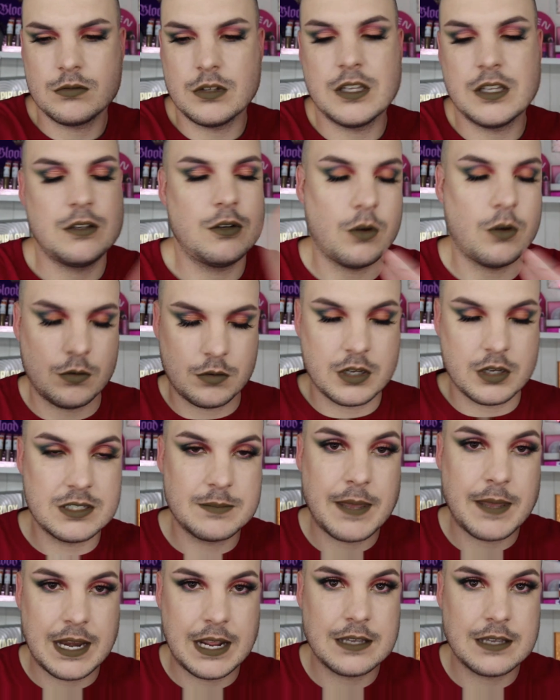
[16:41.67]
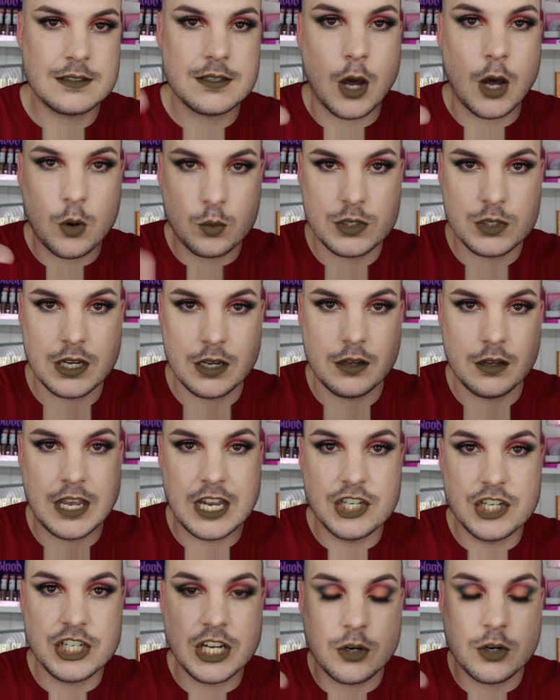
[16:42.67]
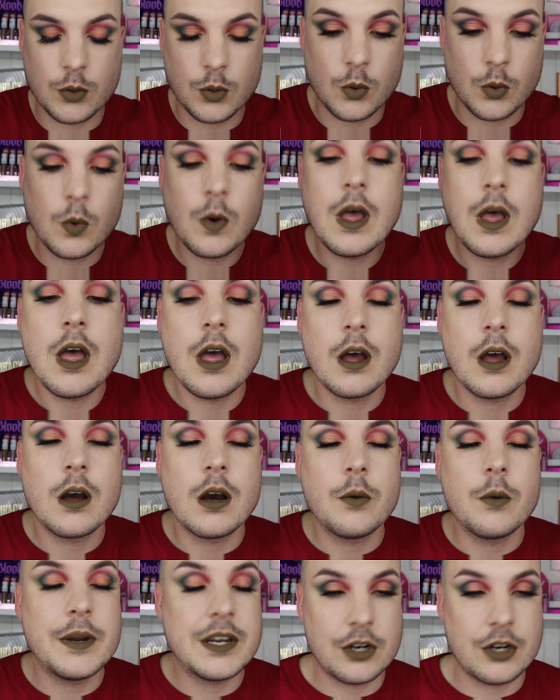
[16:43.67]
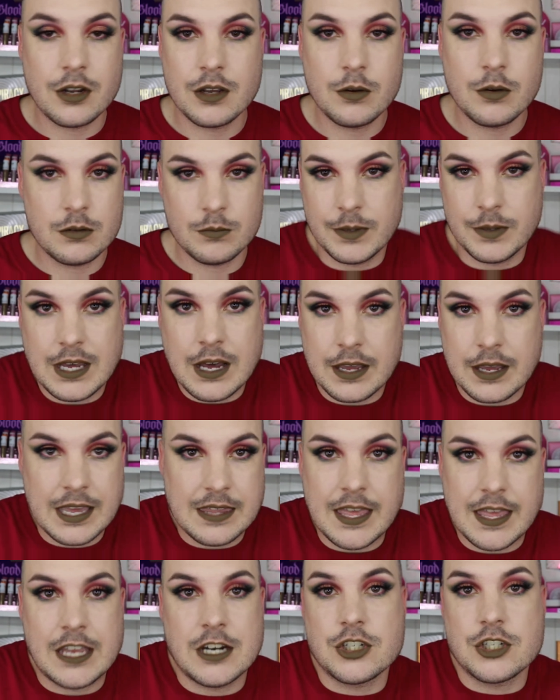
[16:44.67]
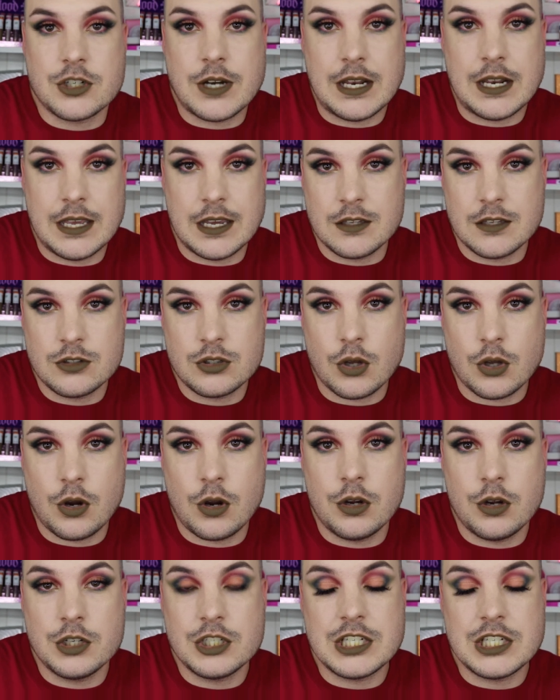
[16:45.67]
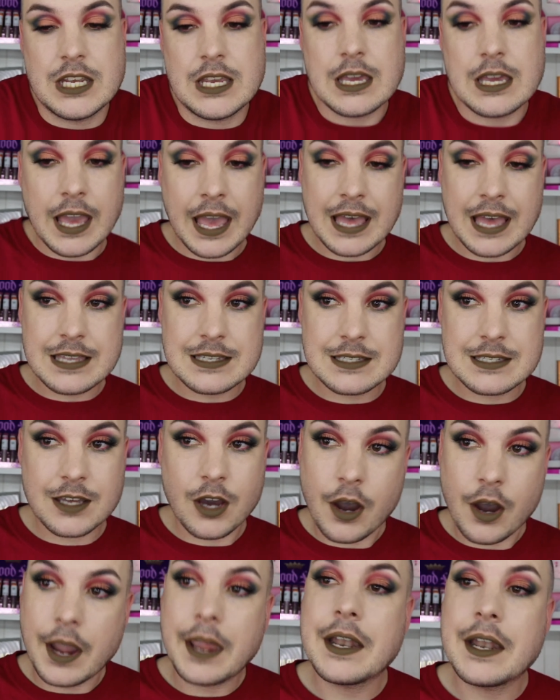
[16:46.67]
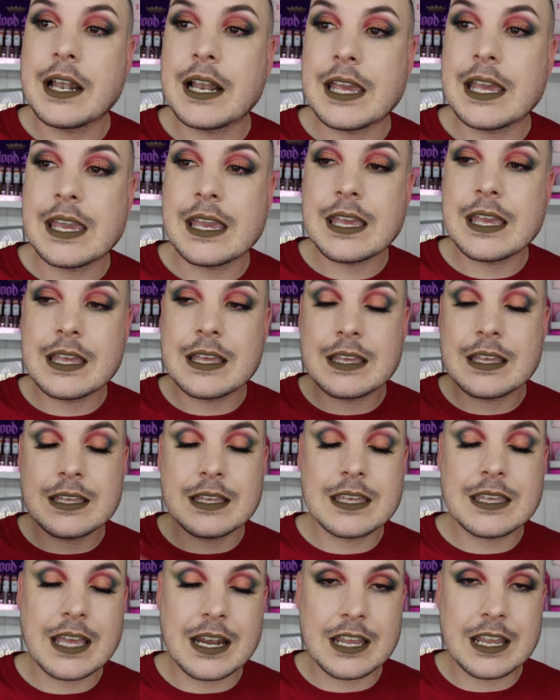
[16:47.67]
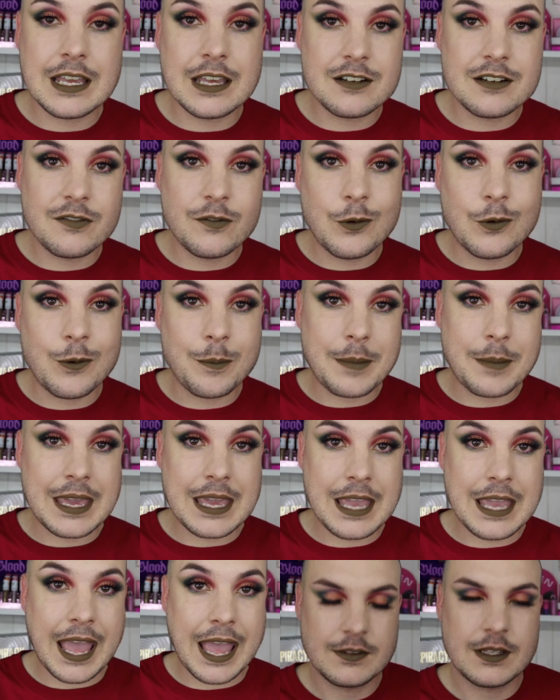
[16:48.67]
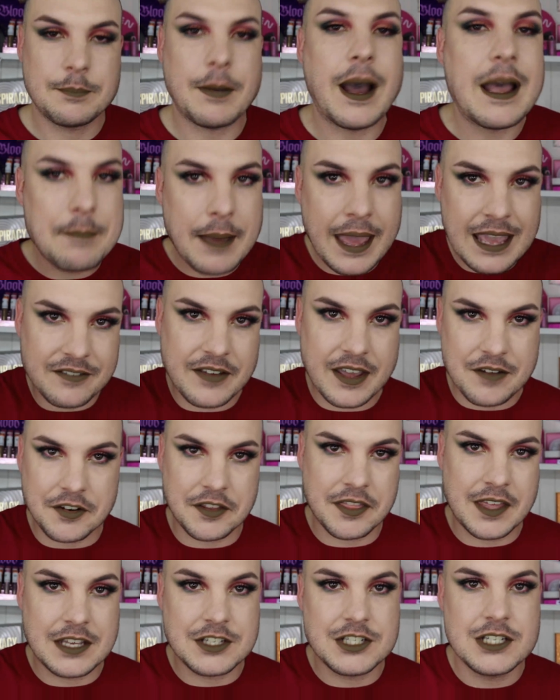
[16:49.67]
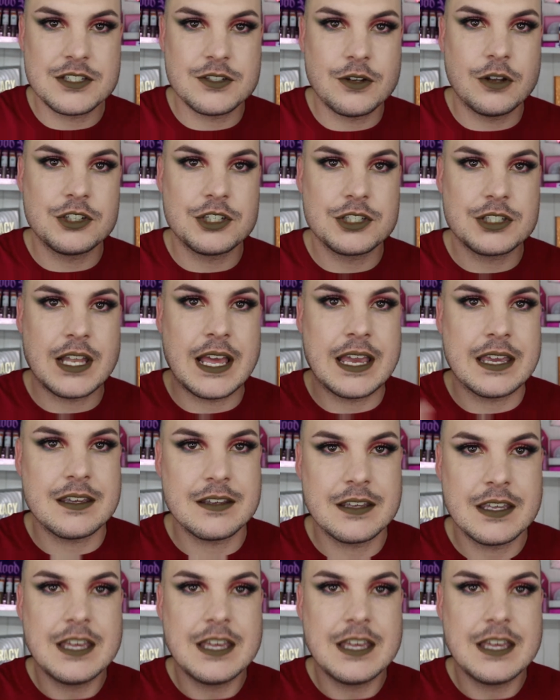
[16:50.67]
not cosmetics, Ulta in general. We can't get that in Australia, so she has kindly getting it for me, but I'm paying for everything. She's not just like,